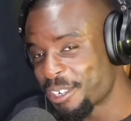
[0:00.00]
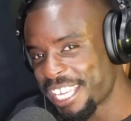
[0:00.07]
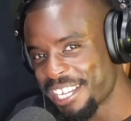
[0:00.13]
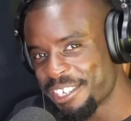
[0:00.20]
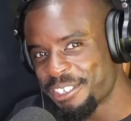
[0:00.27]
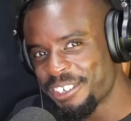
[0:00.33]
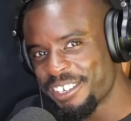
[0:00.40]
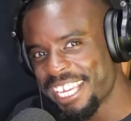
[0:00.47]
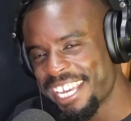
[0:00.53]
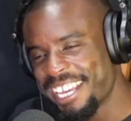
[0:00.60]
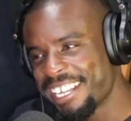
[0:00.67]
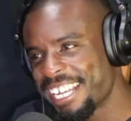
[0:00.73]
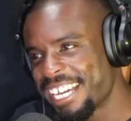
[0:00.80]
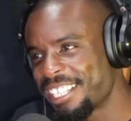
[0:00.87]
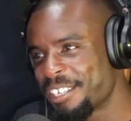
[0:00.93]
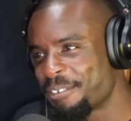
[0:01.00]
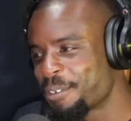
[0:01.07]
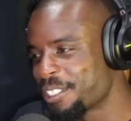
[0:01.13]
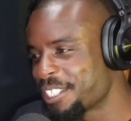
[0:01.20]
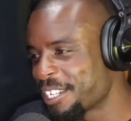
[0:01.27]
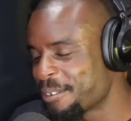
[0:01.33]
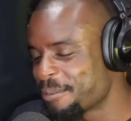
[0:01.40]
Kendall, Ed, I live
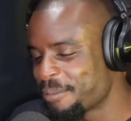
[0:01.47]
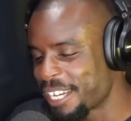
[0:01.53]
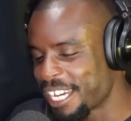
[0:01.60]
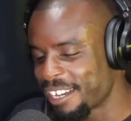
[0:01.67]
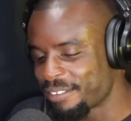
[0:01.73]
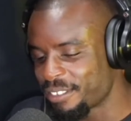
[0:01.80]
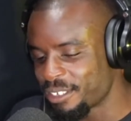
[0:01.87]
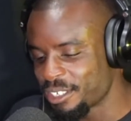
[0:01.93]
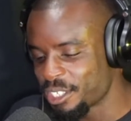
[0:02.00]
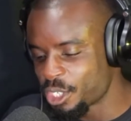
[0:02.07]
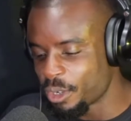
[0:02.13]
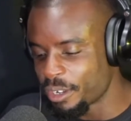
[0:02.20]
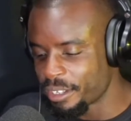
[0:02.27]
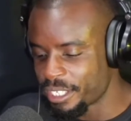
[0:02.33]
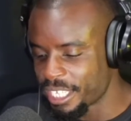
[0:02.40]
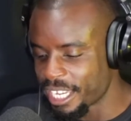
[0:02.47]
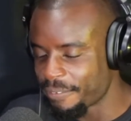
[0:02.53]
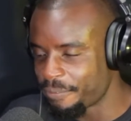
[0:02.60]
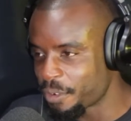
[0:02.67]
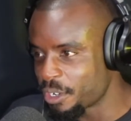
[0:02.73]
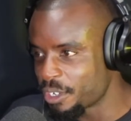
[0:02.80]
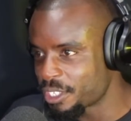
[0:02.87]
with them after. So yeah,
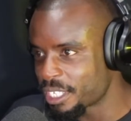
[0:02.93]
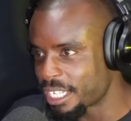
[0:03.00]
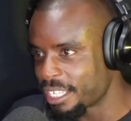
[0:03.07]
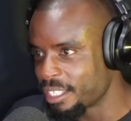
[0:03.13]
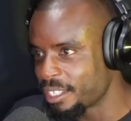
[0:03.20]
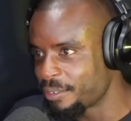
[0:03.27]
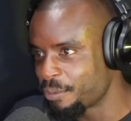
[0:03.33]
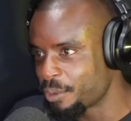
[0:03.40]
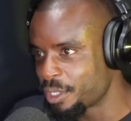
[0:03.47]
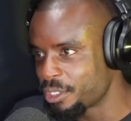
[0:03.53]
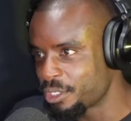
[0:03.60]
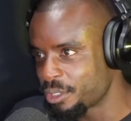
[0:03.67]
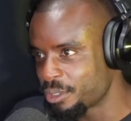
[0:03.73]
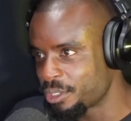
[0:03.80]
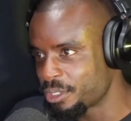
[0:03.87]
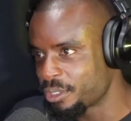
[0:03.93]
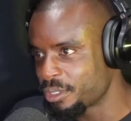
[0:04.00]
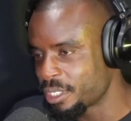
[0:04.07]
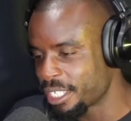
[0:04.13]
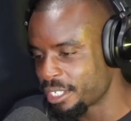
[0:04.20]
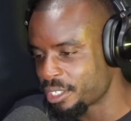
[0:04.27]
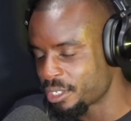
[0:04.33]
first I live with Juju
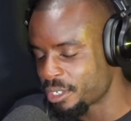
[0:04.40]
and his